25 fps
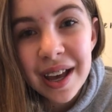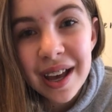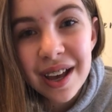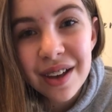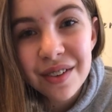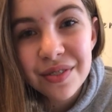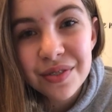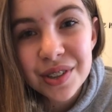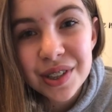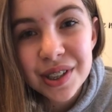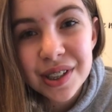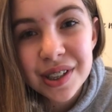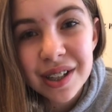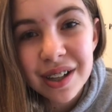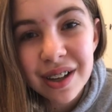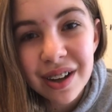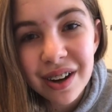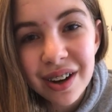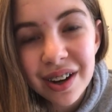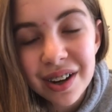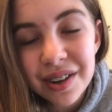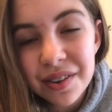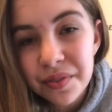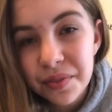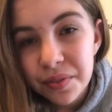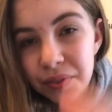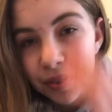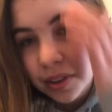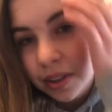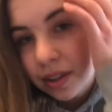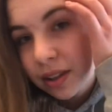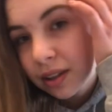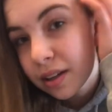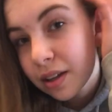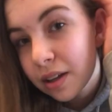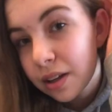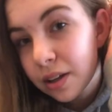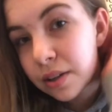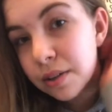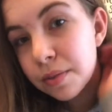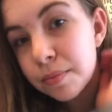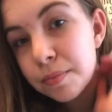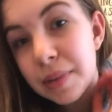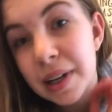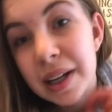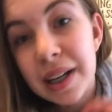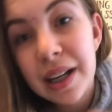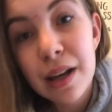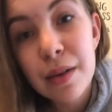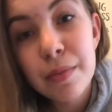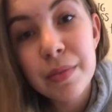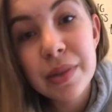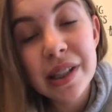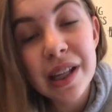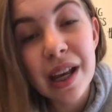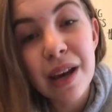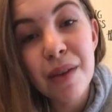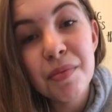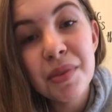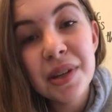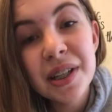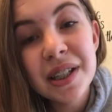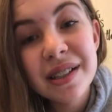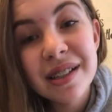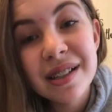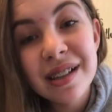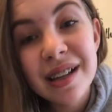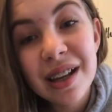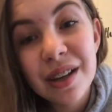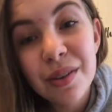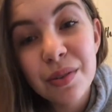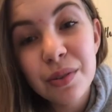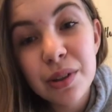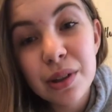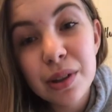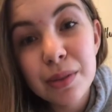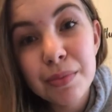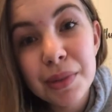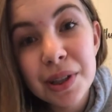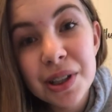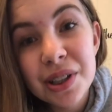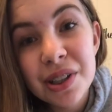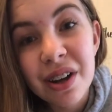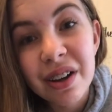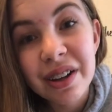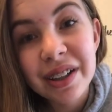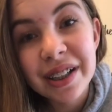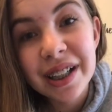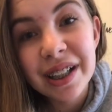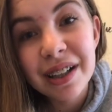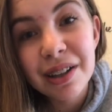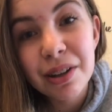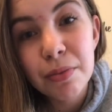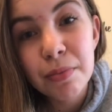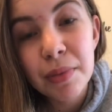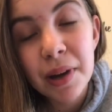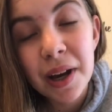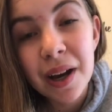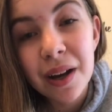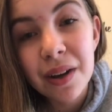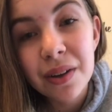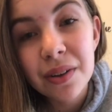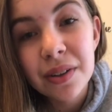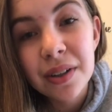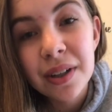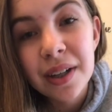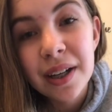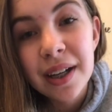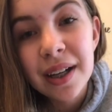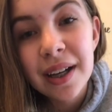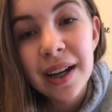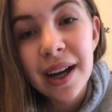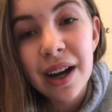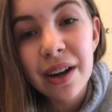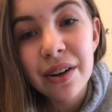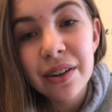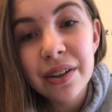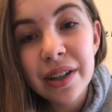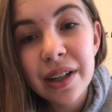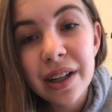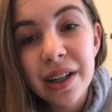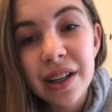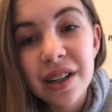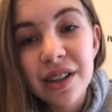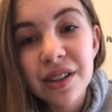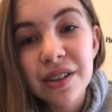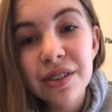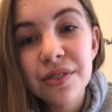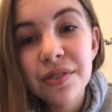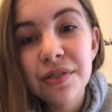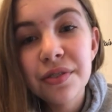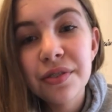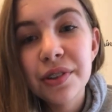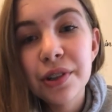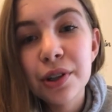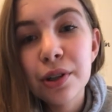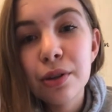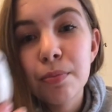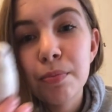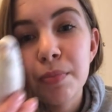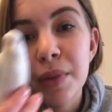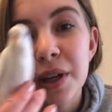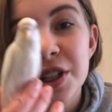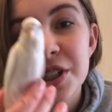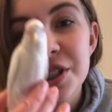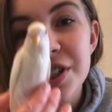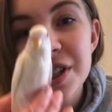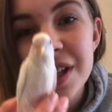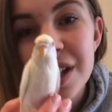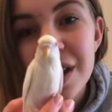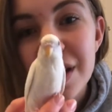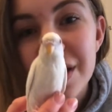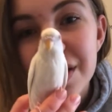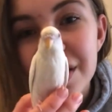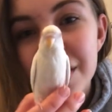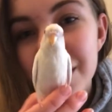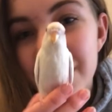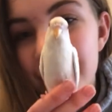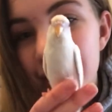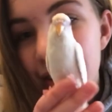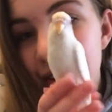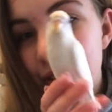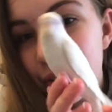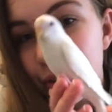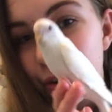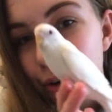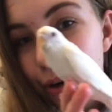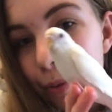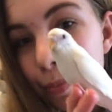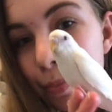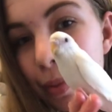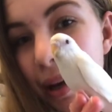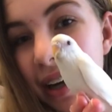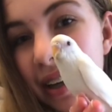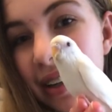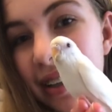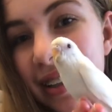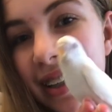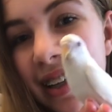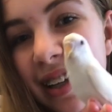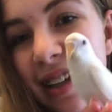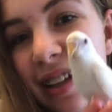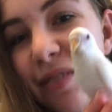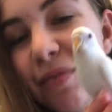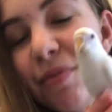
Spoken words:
F.S.A.R. My name is Emma, and today we're going to be talking about how to care for your budgie or parakeet.